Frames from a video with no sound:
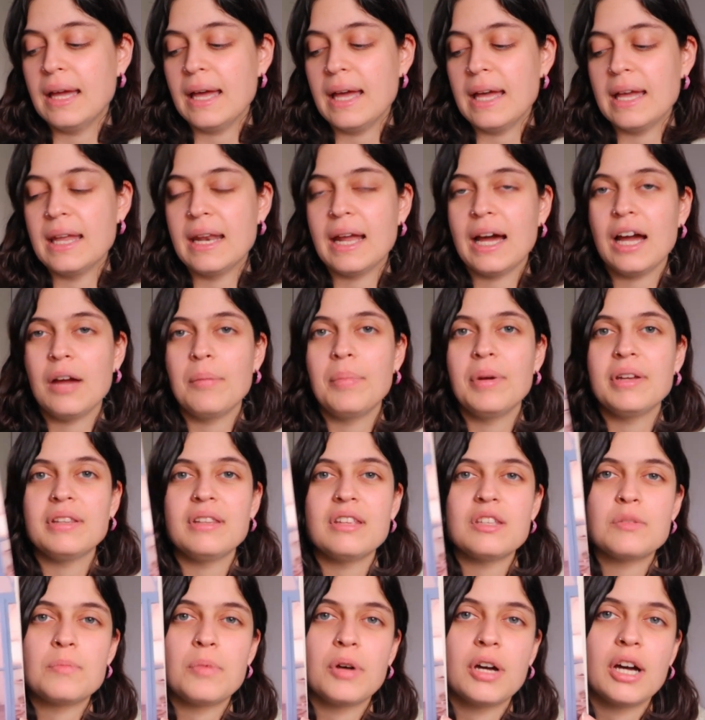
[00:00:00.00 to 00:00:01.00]
And I picked
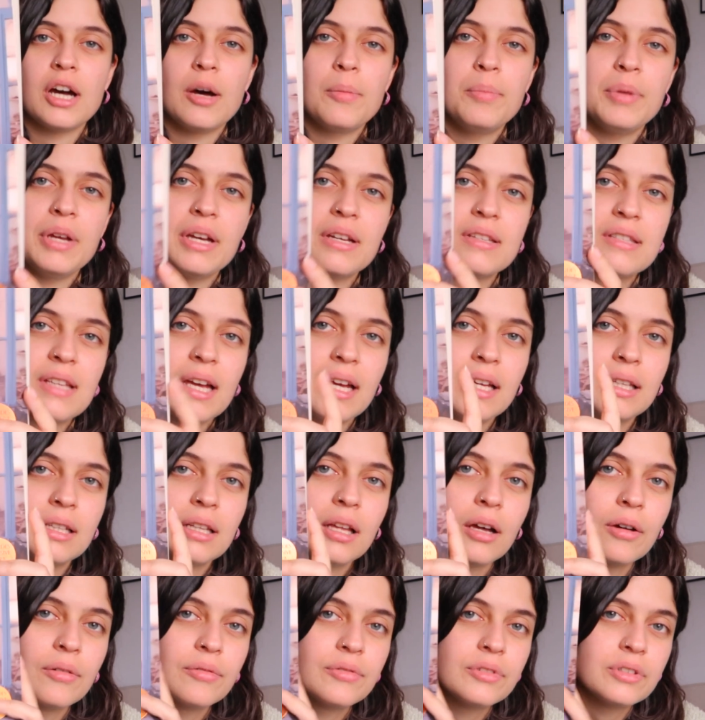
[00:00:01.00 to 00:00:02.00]
this book up because I
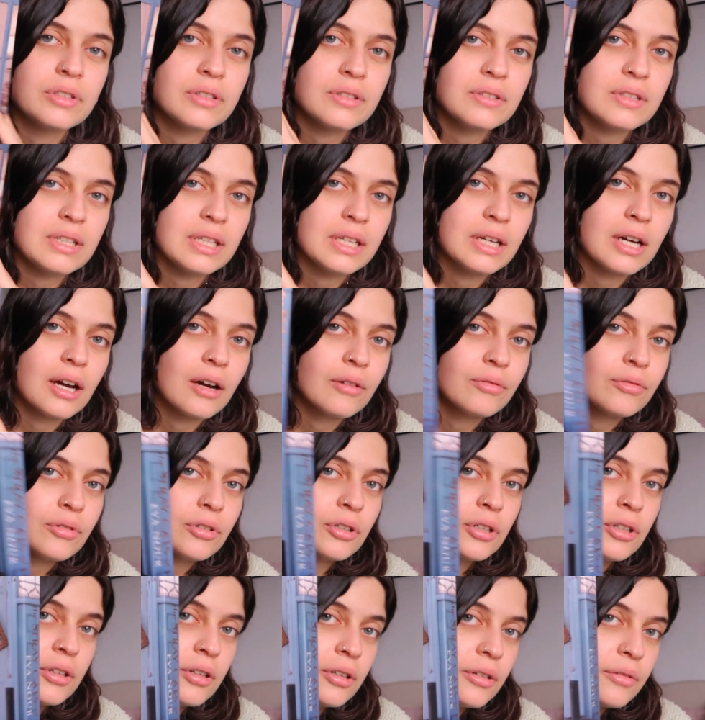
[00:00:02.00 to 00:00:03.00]
loved the
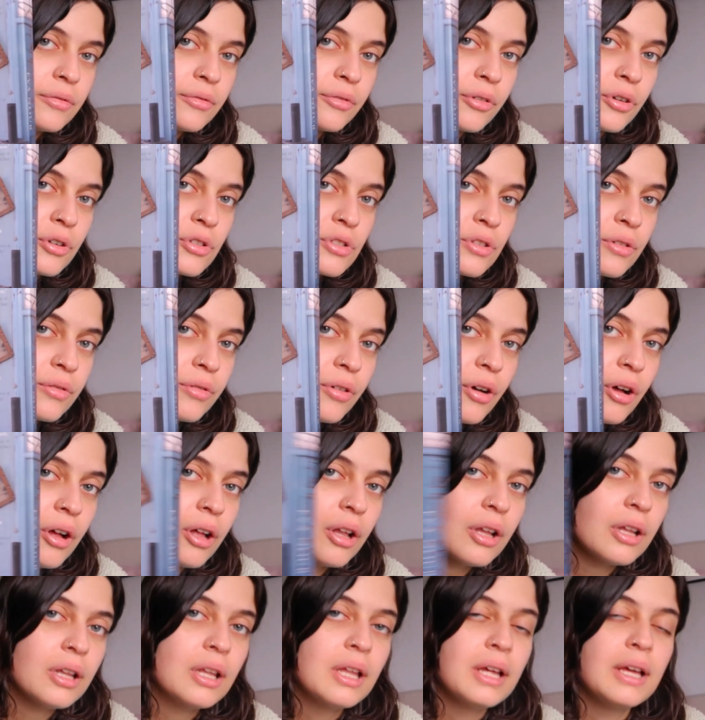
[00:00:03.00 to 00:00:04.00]
cover, first of
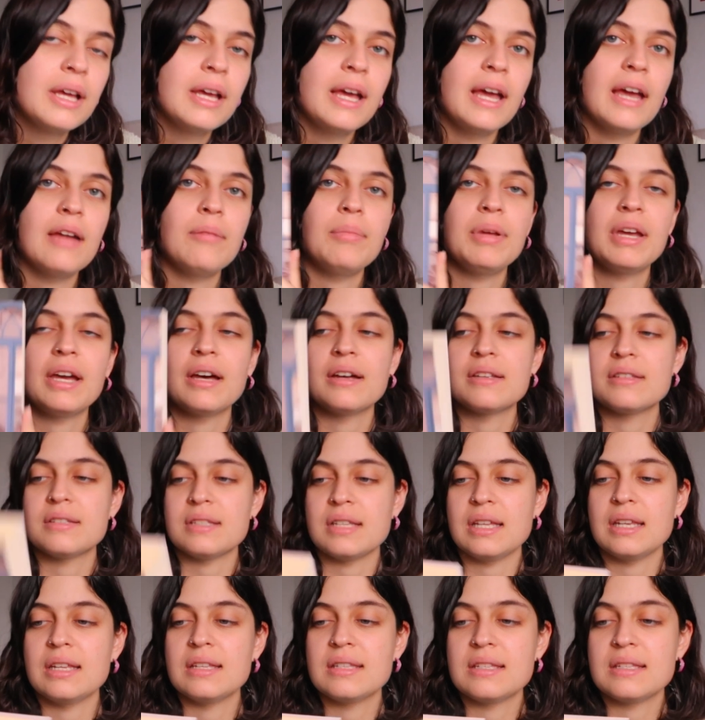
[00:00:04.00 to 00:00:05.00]
all, and
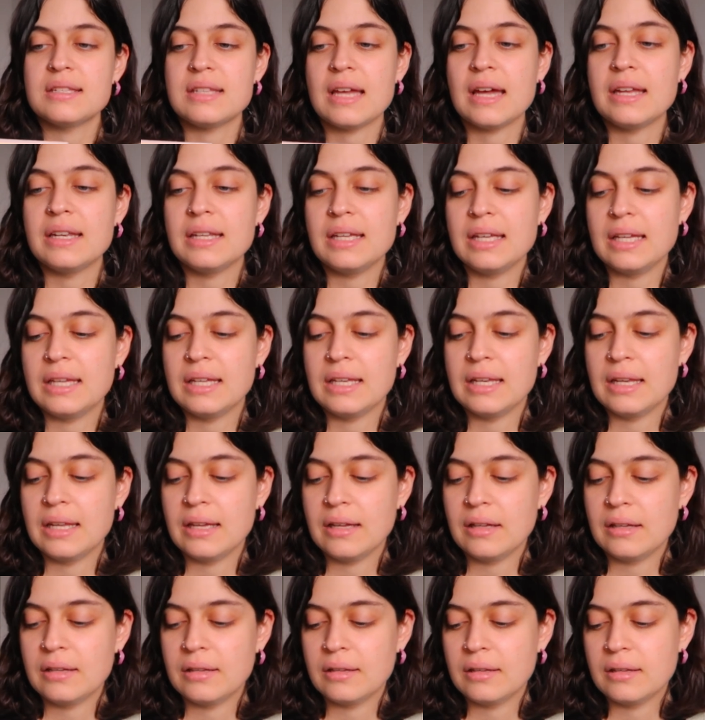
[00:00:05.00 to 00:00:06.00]
because it is set in
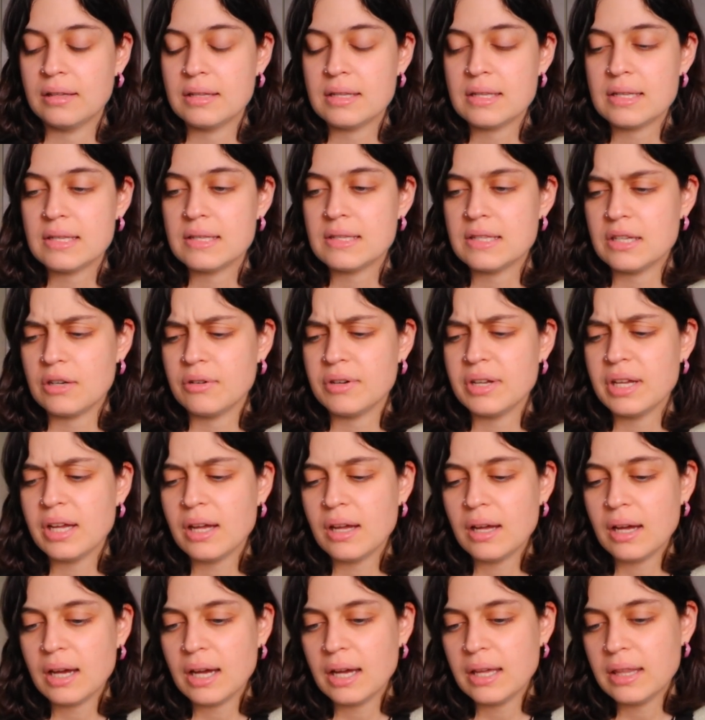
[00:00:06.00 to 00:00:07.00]

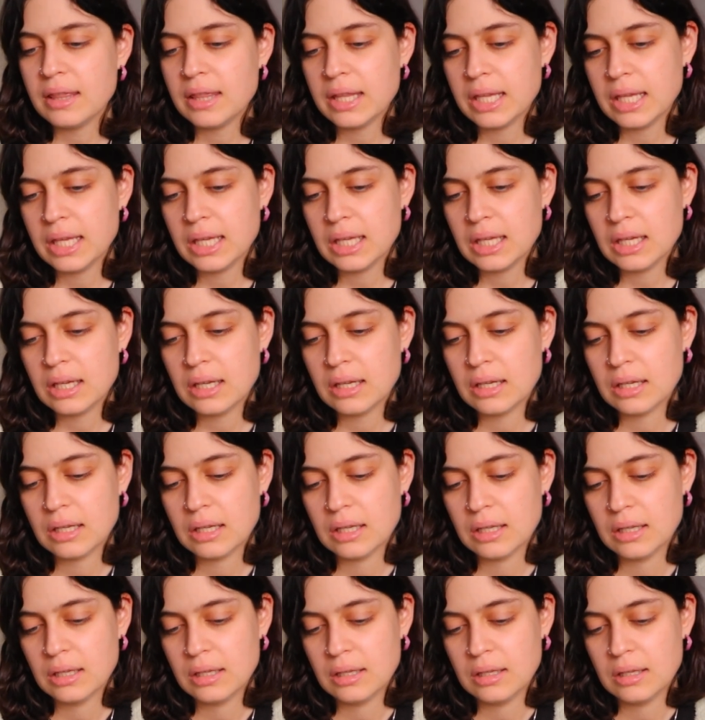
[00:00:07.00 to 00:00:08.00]
Syria, I think.
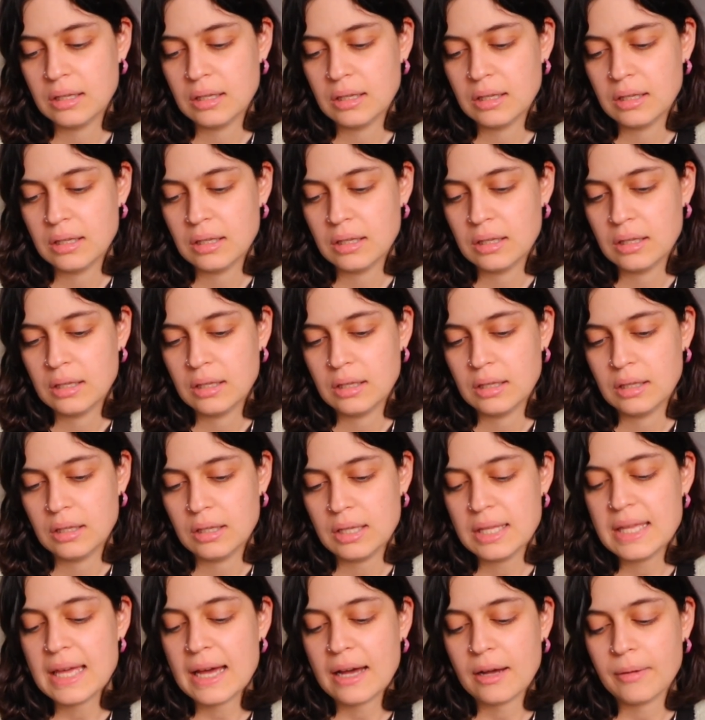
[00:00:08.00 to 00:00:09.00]

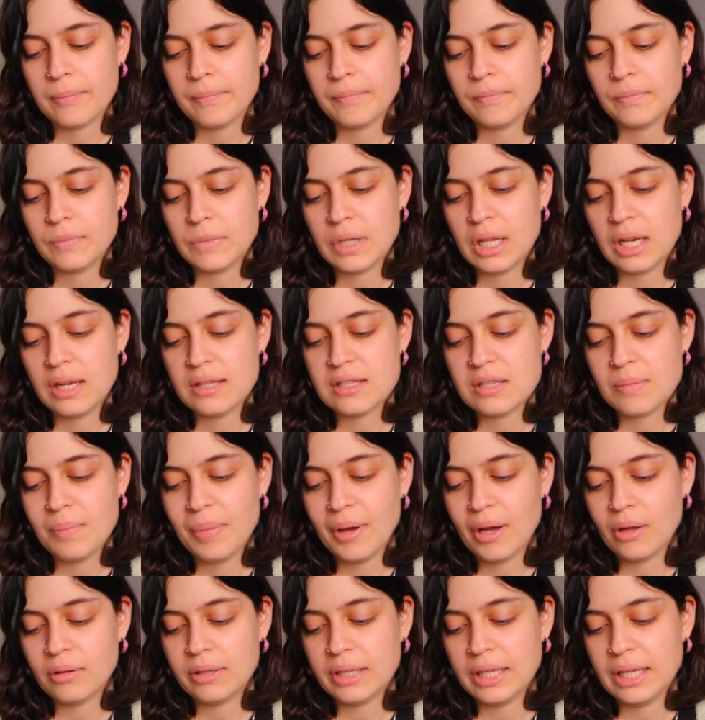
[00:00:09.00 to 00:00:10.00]
Yeah, and it's
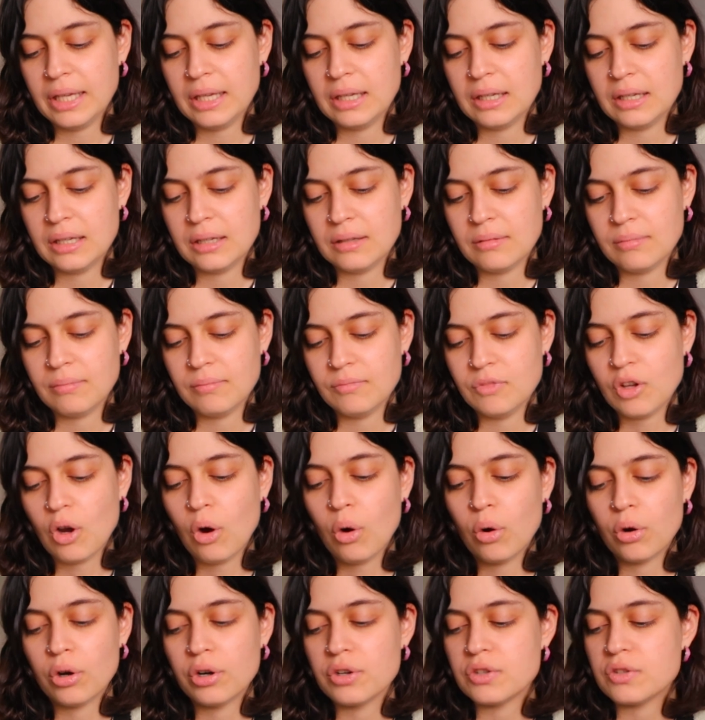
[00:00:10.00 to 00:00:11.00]
about like the
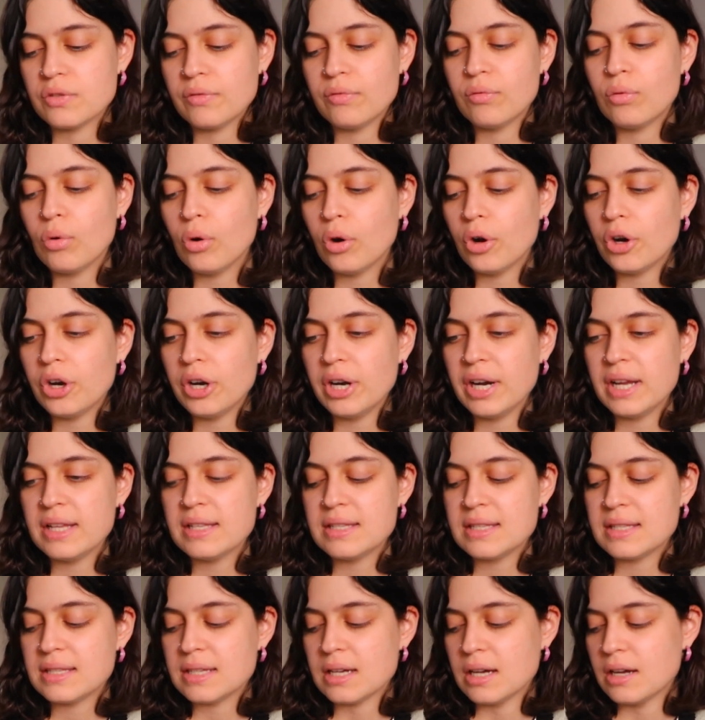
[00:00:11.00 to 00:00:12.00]
horrors of war
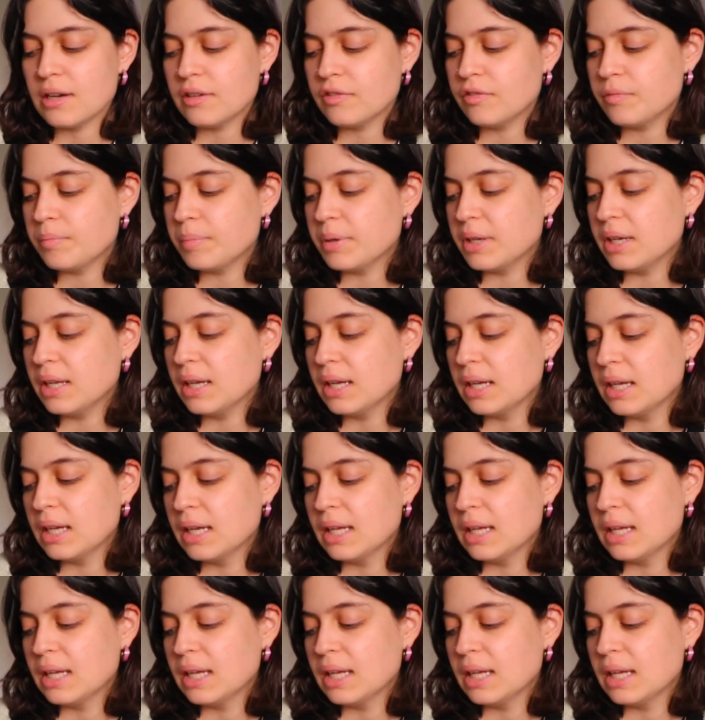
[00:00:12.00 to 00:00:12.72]
and stuff, but